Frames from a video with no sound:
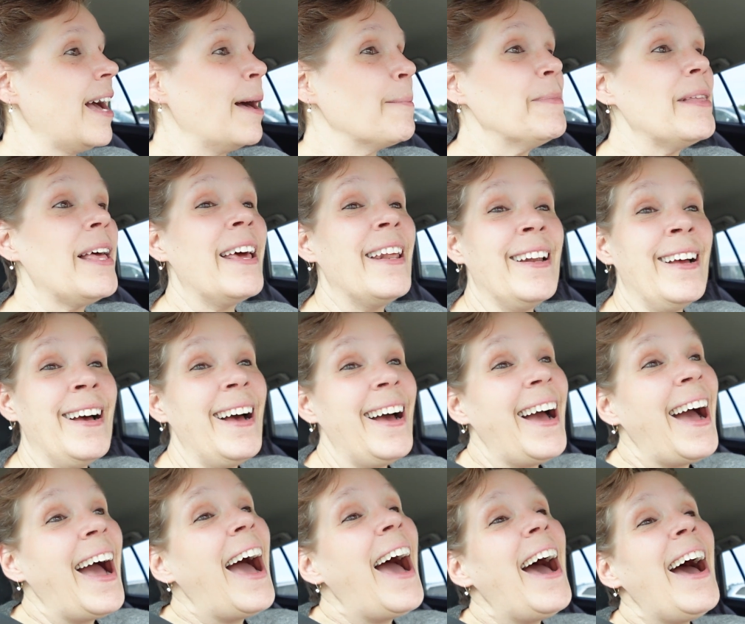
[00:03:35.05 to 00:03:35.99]
I'm not.
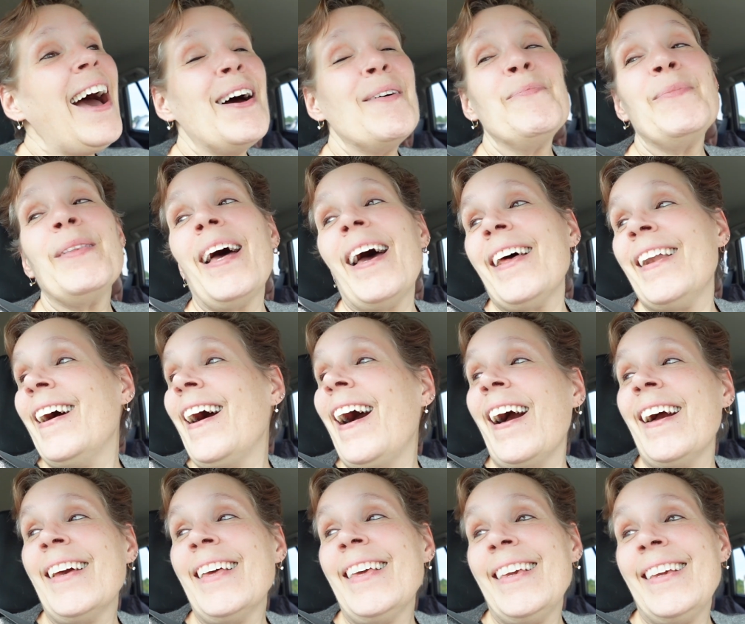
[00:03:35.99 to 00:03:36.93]
I'm not
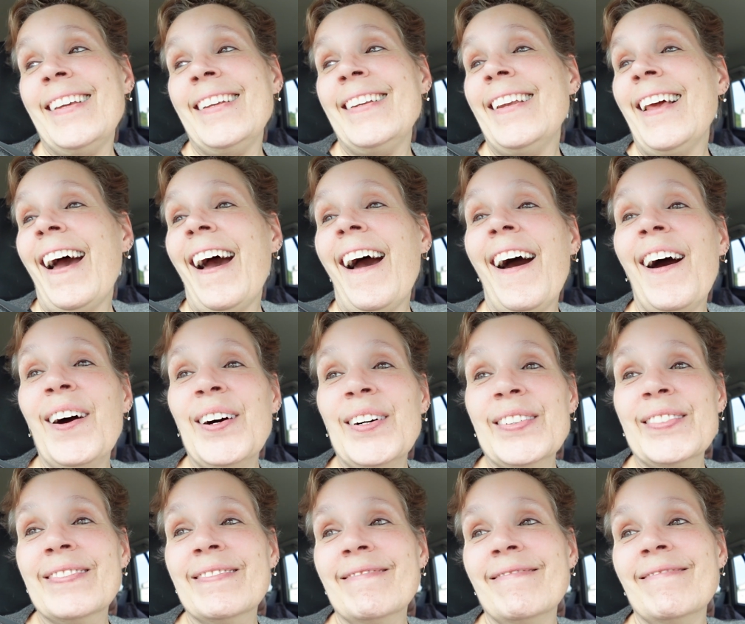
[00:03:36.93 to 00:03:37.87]
hungry.
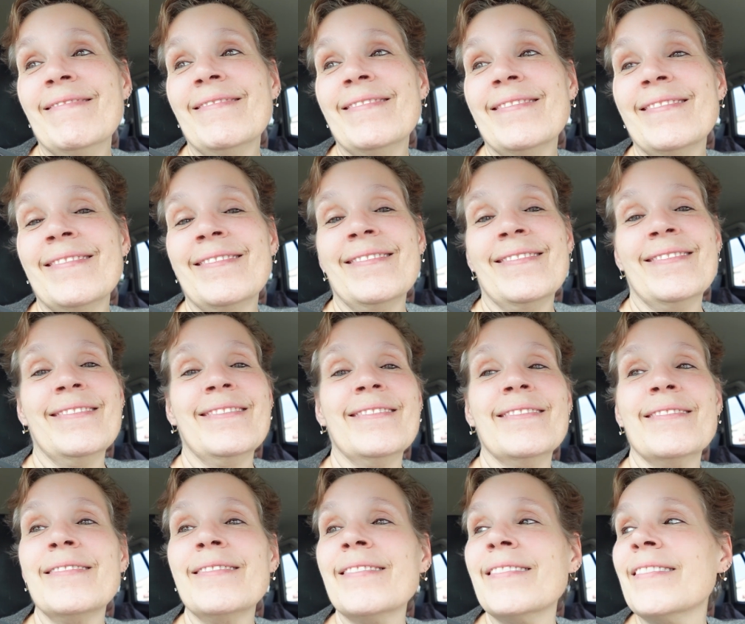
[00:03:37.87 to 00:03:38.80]
No. Oh, why didn't
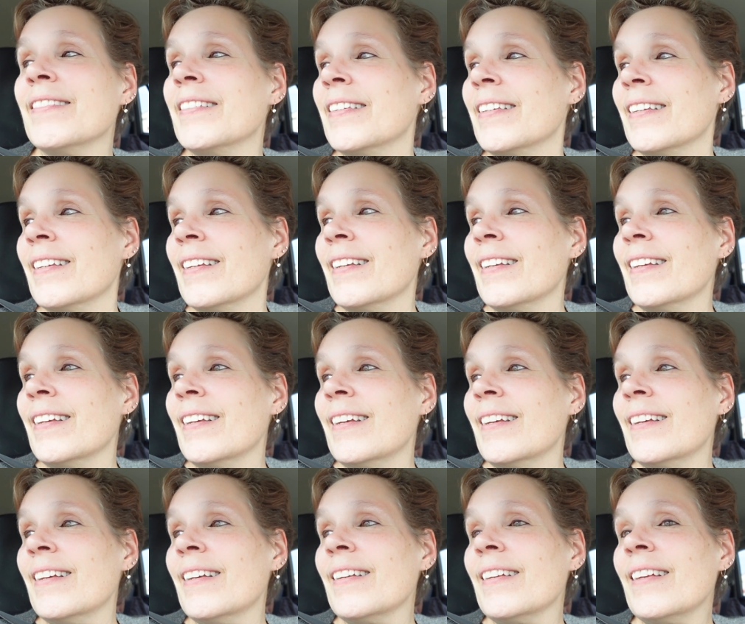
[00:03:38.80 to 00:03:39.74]
this guy pull up
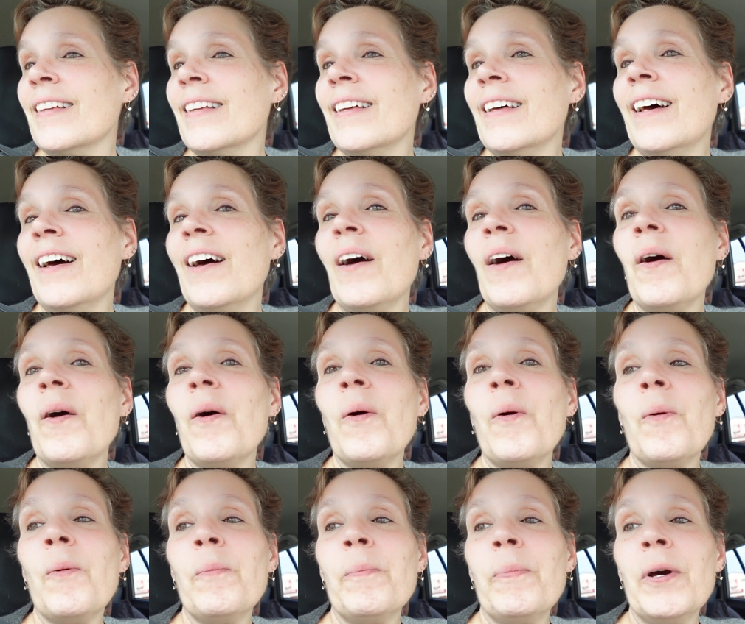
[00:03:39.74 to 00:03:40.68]
to that other
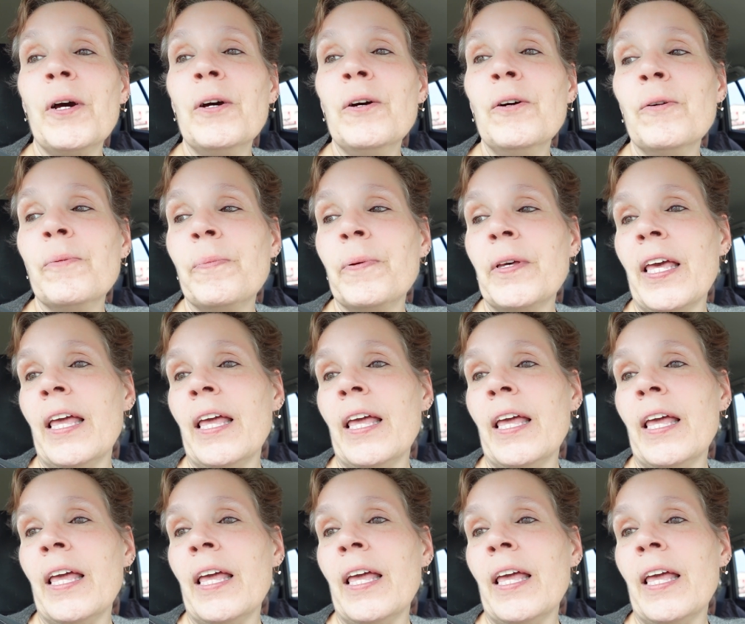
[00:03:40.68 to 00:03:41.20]
oh, one? Oh, poop!